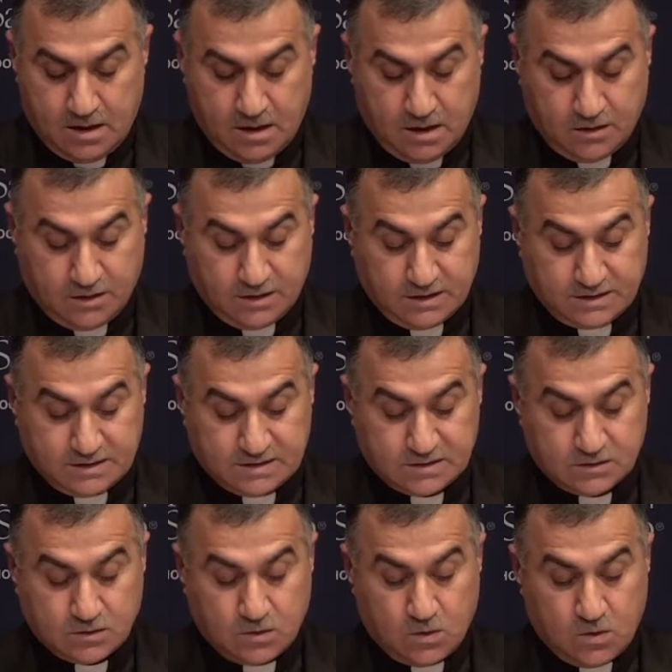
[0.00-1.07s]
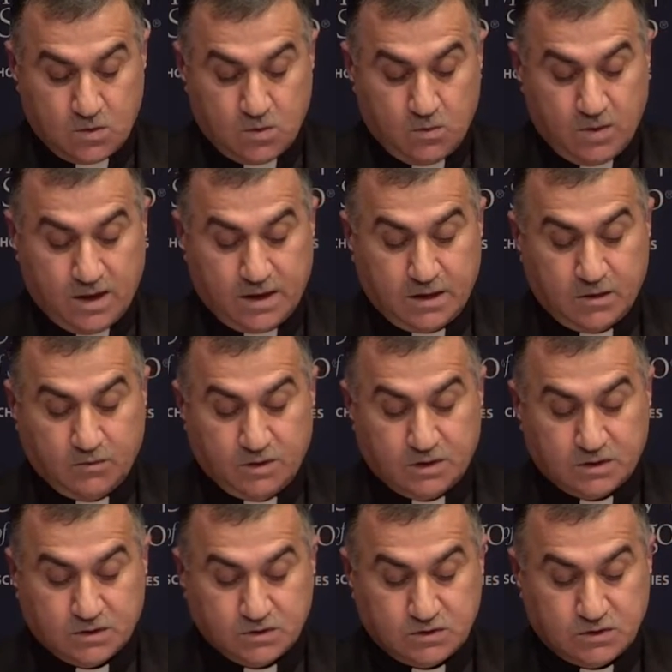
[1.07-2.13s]
In this way, we
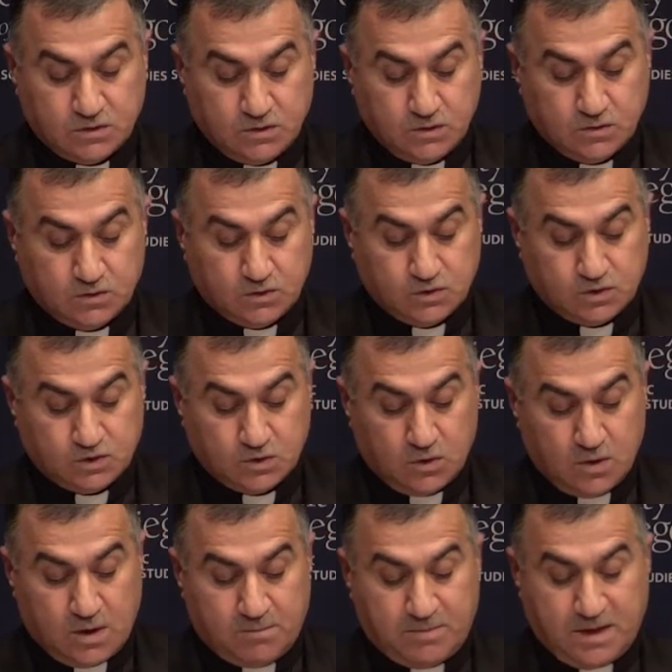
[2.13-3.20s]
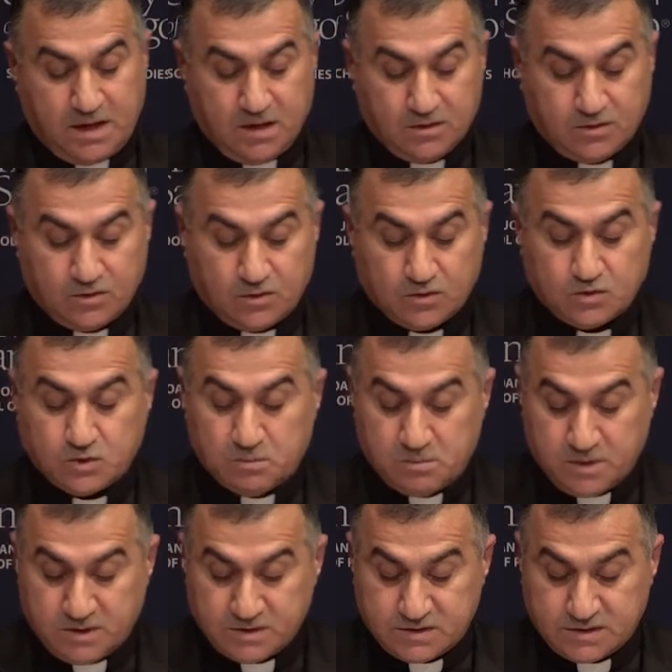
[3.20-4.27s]
continue to show a path to
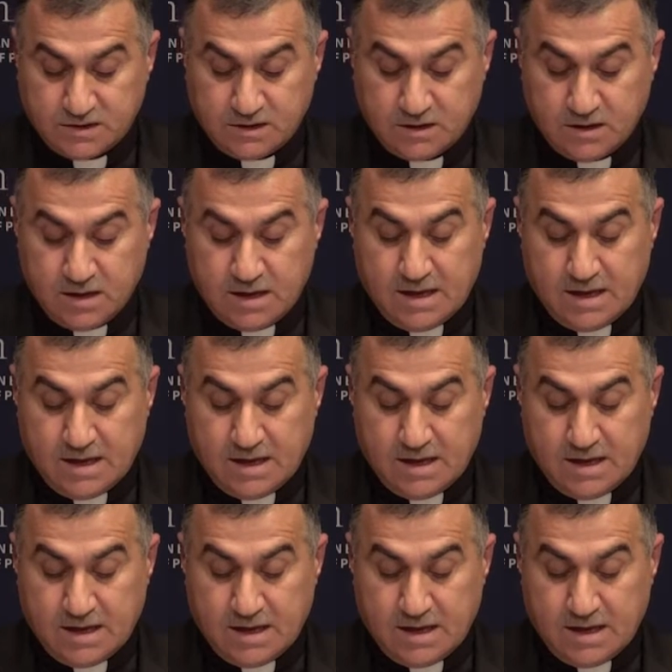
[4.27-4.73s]
mercy